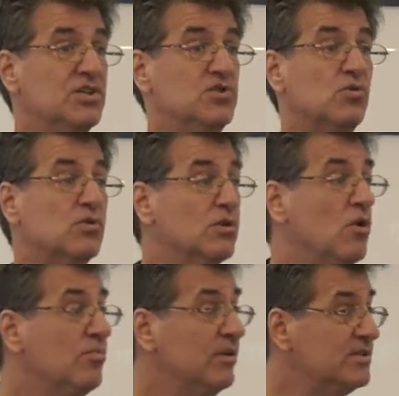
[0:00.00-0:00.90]
So,
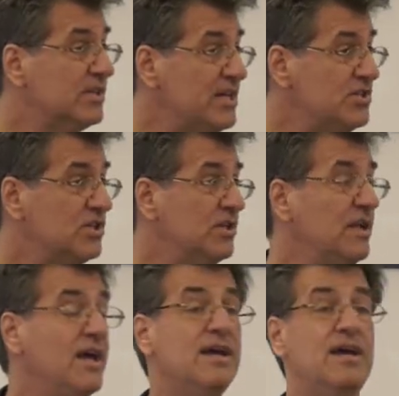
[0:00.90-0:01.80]

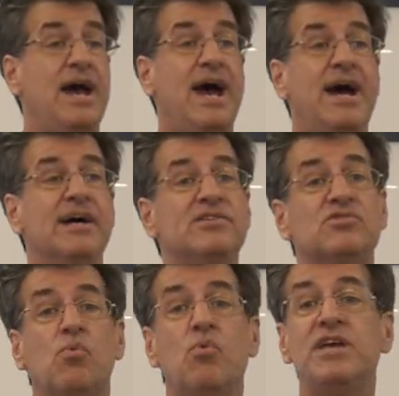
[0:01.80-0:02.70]
globalization
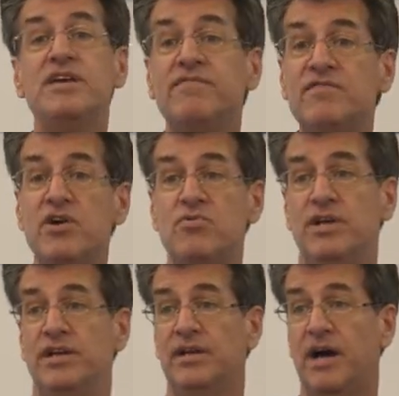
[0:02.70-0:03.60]
as we've
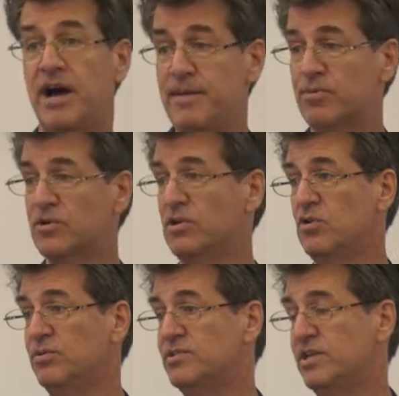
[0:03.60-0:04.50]
known it, hyper
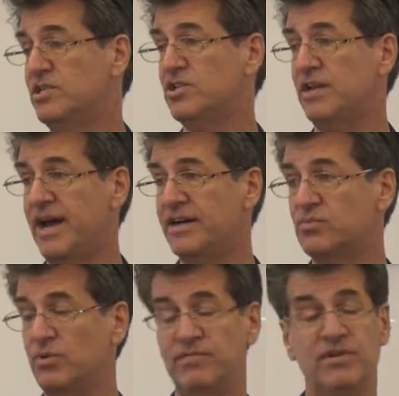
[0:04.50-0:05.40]
globalization
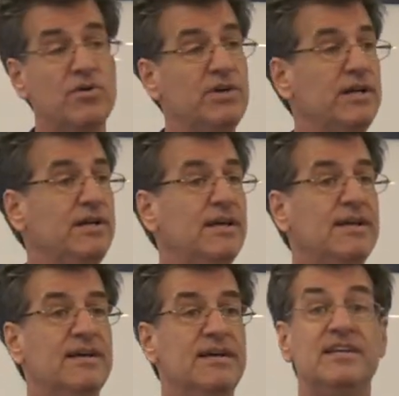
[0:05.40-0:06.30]
as we've known it,
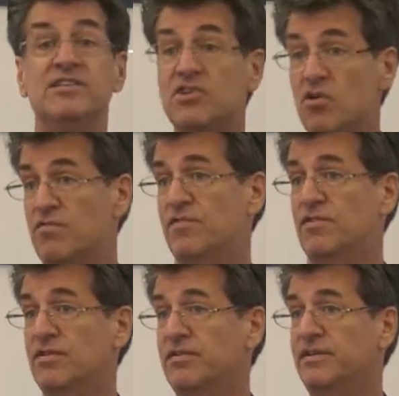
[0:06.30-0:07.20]
is
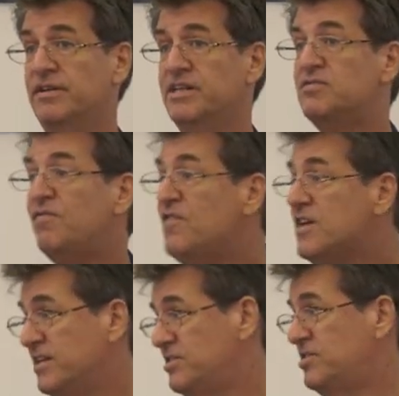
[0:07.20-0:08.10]
over. It's
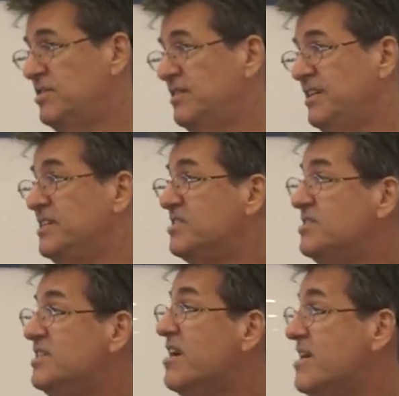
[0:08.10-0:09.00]
finished. It's
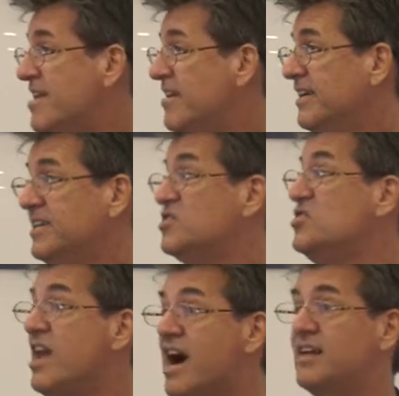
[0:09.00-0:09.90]
done. It's
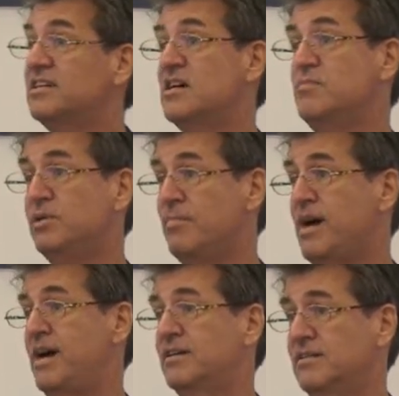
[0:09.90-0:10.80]
not coming
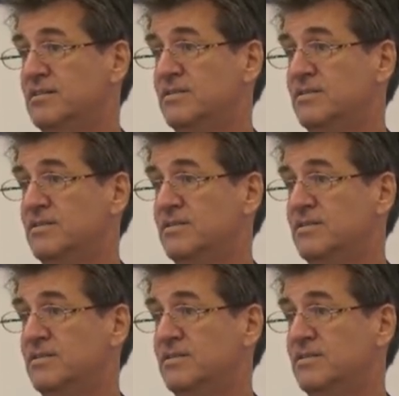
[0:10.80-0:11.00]
back.